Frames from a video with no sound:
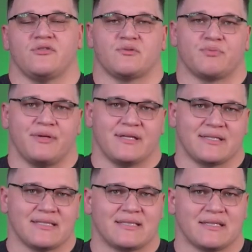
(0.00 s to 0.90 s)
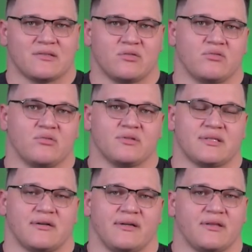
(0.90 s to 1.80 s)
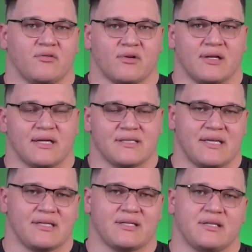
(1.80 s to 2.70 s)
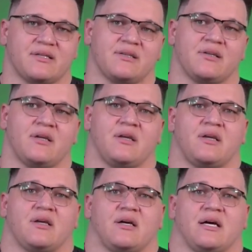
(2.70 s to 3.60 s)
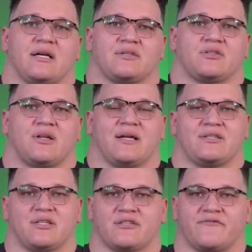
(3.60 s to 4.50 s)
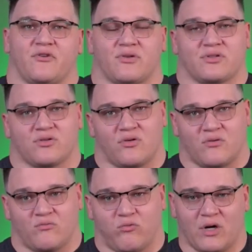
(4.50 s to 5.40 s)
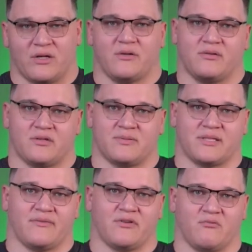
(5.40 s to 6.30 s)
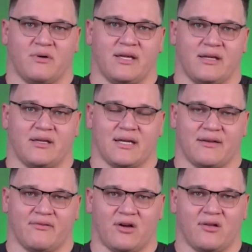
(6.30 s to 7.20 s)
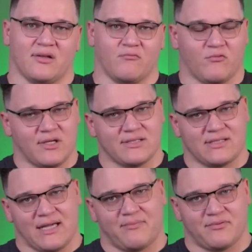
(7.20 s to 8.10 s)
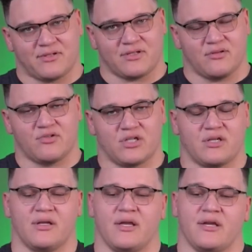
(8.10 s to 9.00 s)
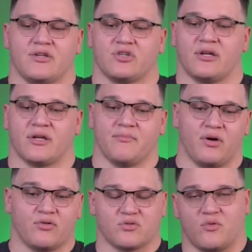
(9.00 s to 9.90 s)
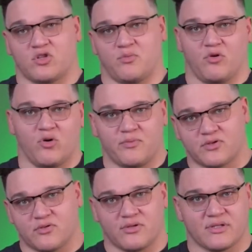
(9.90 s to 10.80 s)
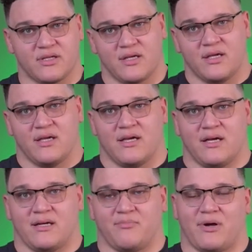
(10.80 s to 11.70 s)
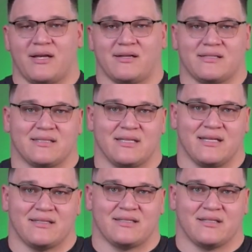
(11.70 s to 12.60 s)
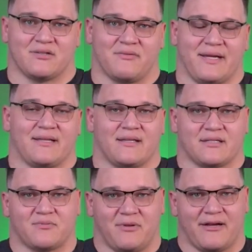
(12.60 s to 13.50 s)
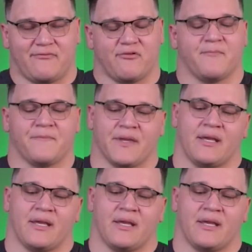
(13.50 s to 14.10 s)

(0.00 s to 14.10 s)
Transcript: pre-existing tools that are in the organization? Should I just focus on one specific way, kind of an all-in-one type of solution? Should I compose multiple open source products to create this platform?